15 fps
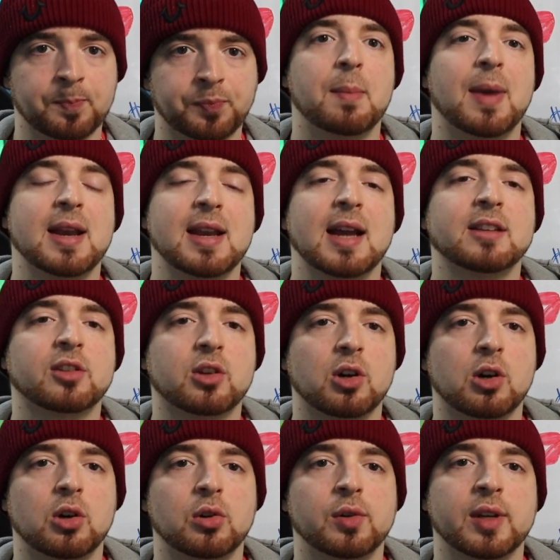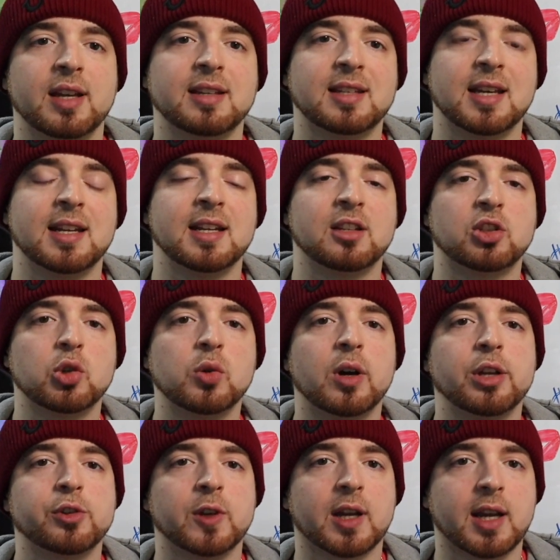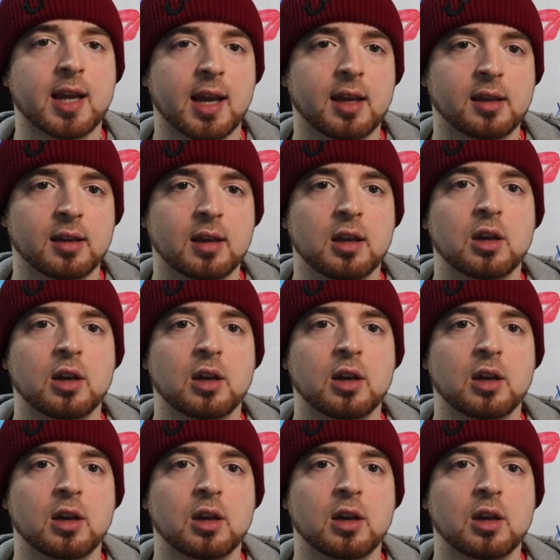My next goal is hitting 200K,